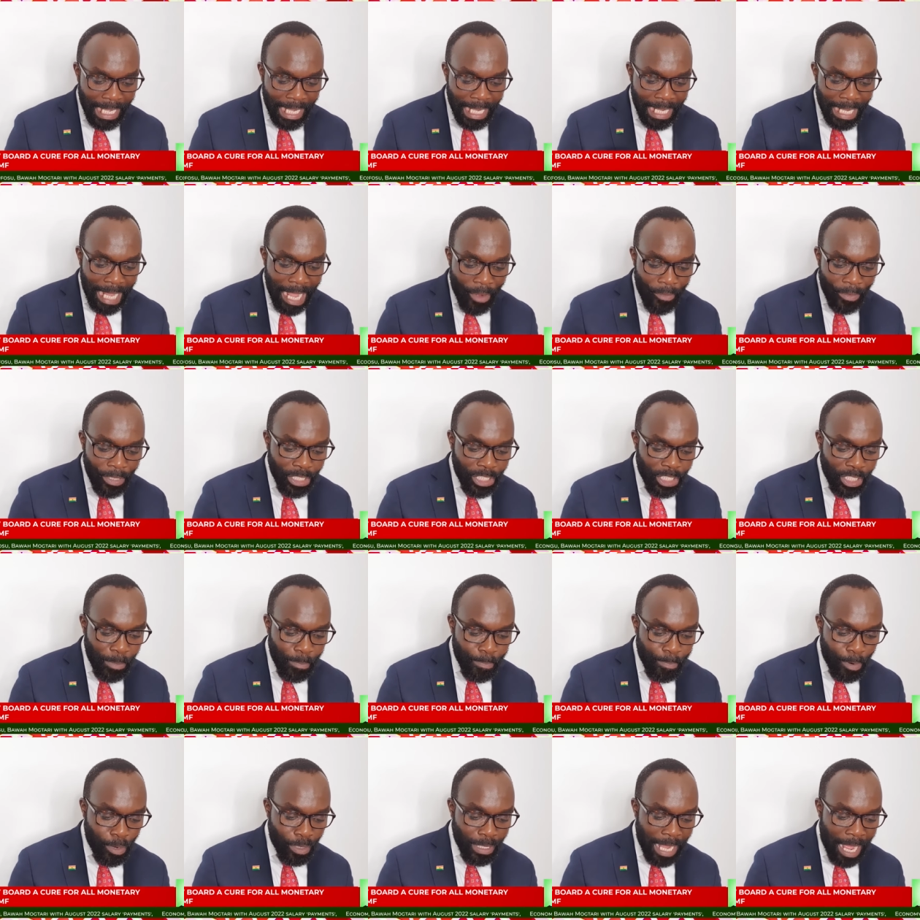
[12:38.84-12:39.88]
Currency
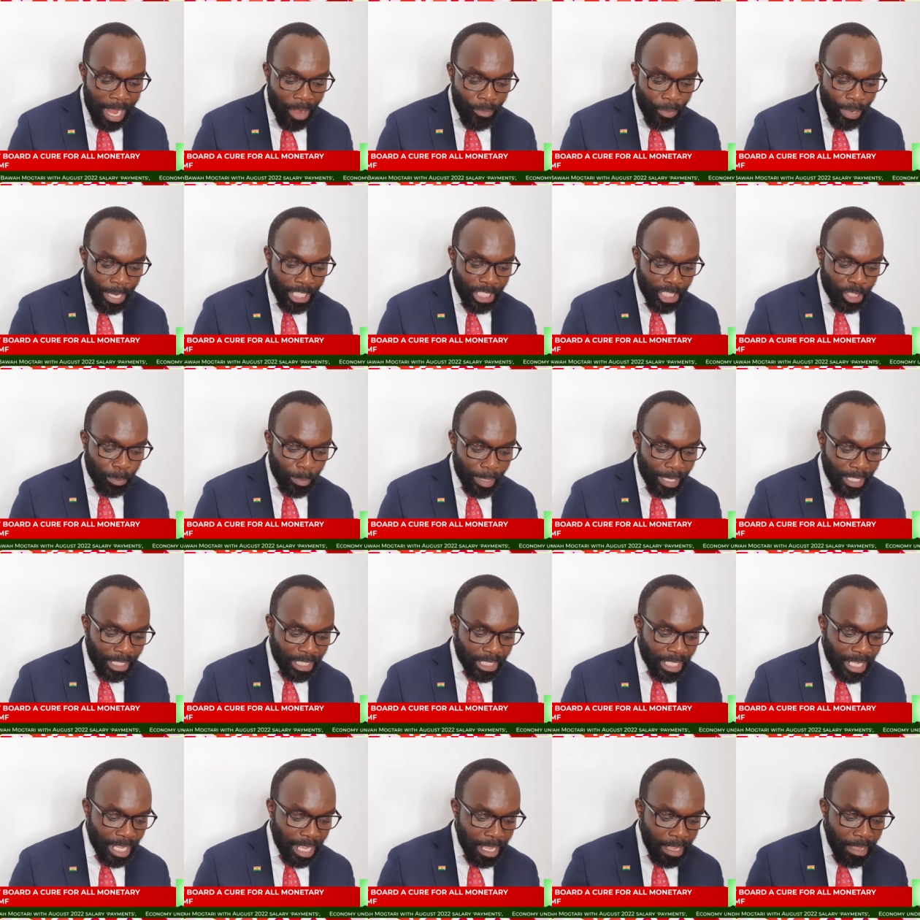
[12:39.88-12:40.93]
board
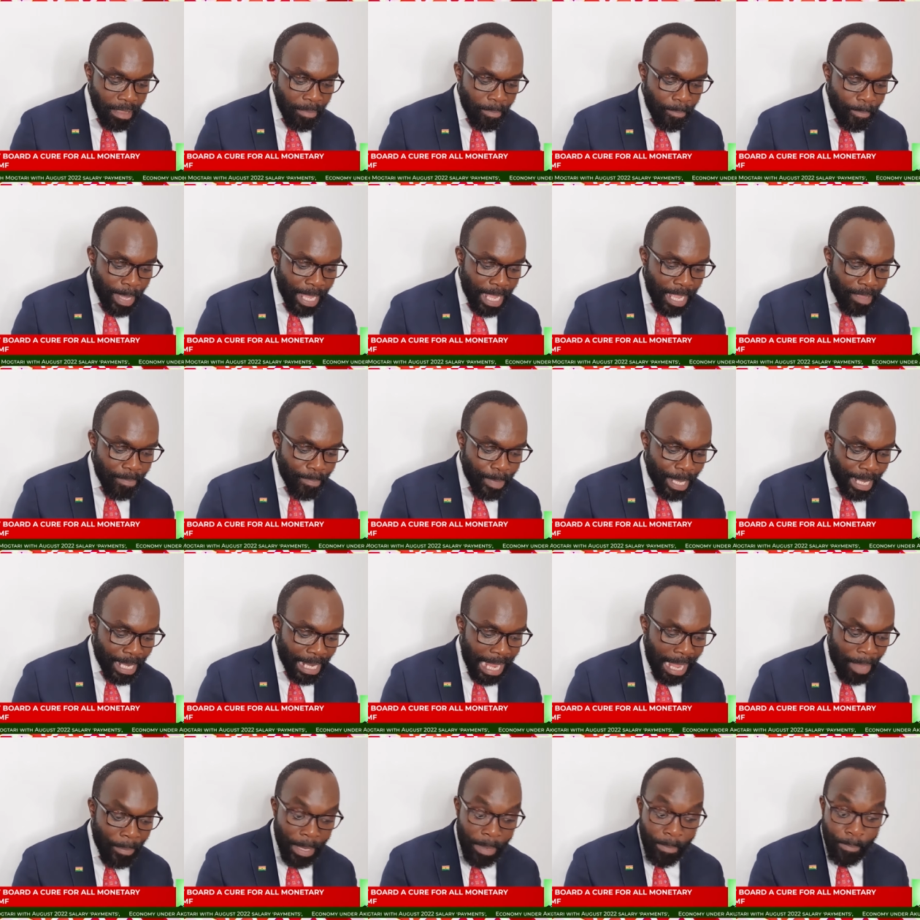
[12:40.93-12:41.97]
arrangements may be
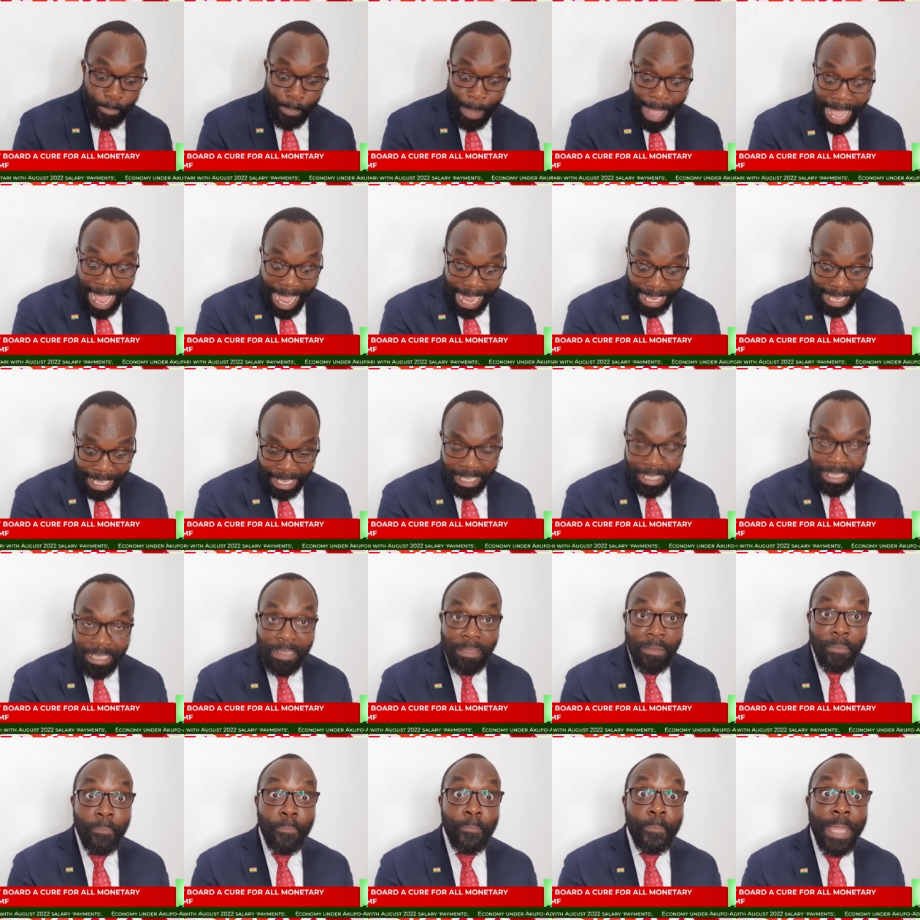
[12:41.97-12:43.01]
coming back,
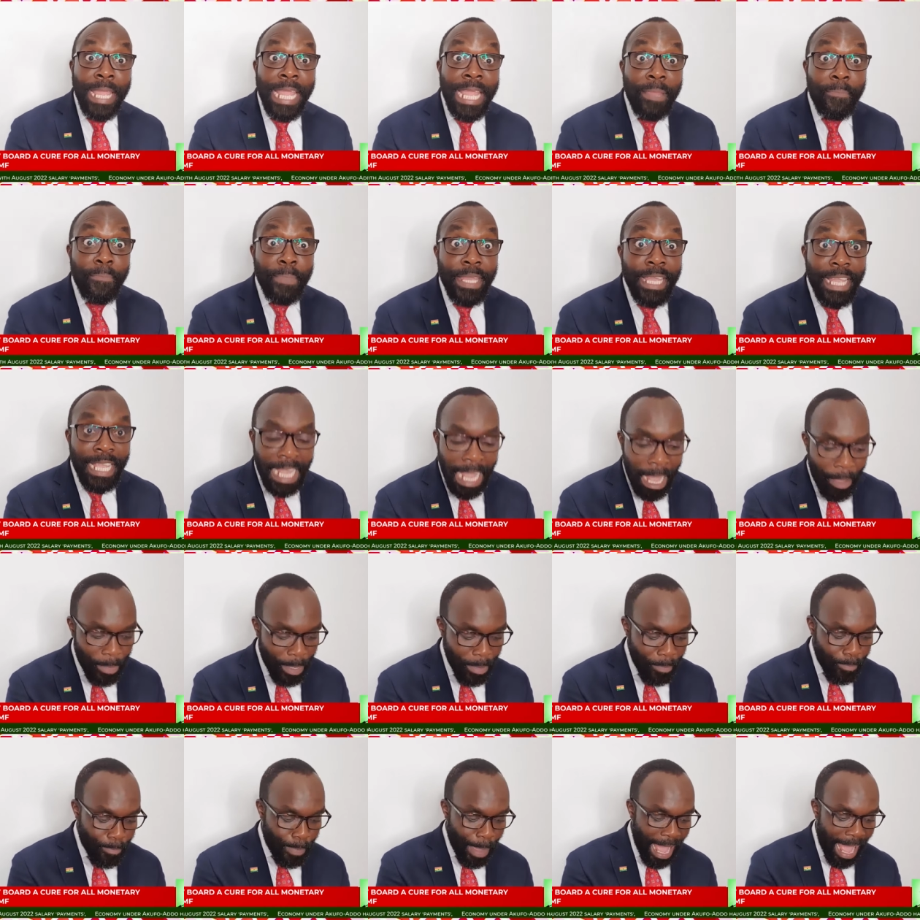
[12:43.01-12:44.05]
may be
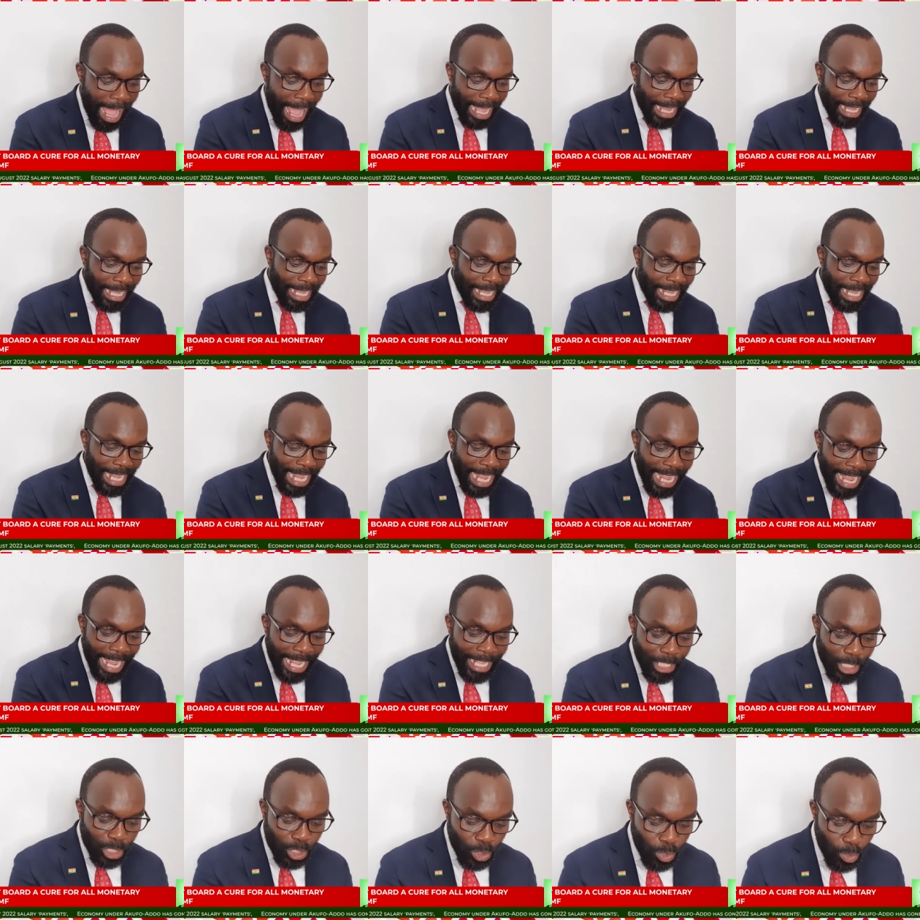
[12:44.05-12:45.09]
coming back
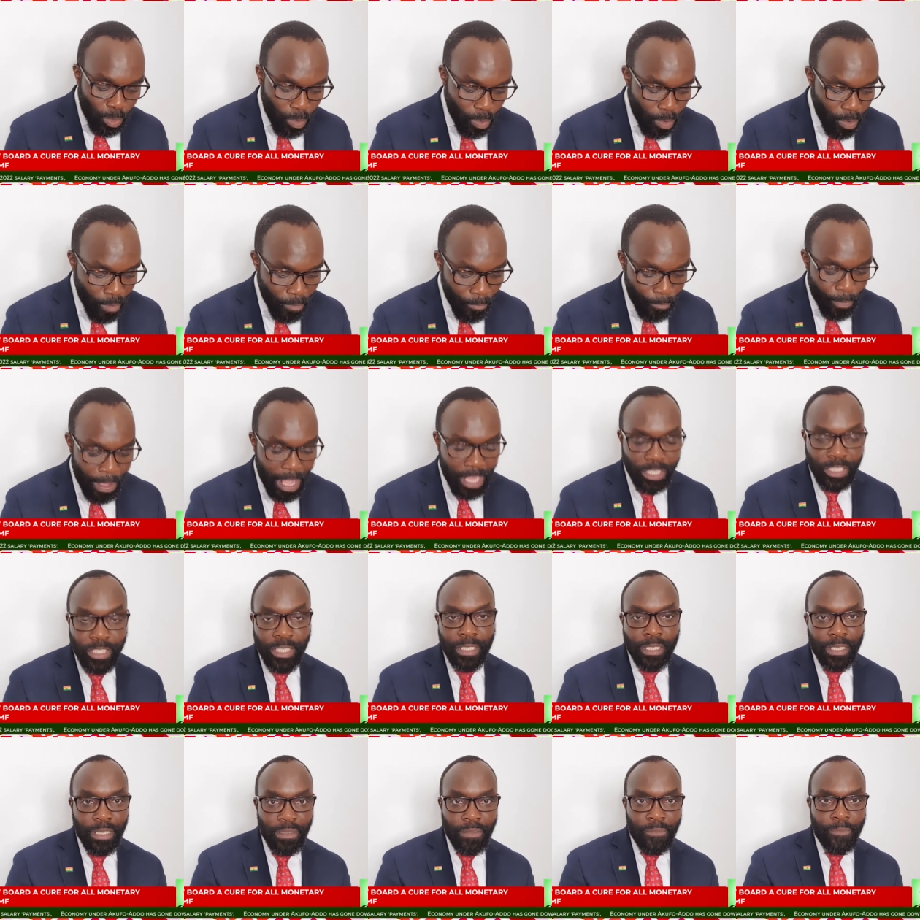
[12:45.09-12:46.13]
into fa
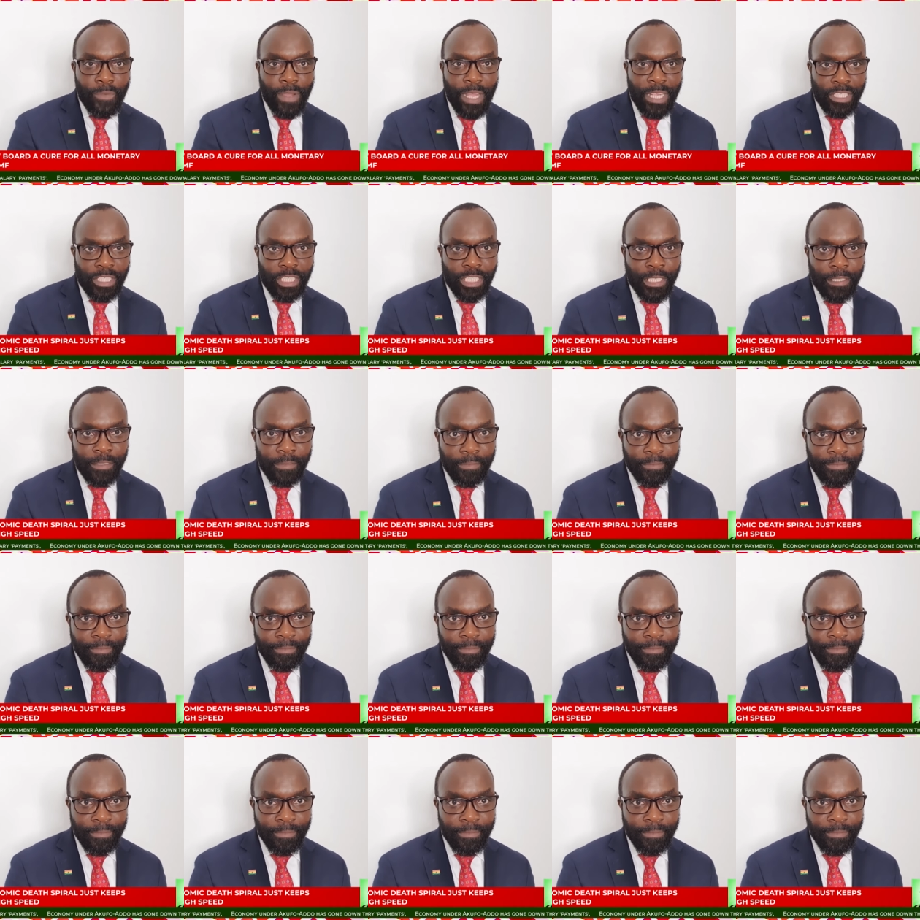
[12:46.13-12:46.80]
fashion.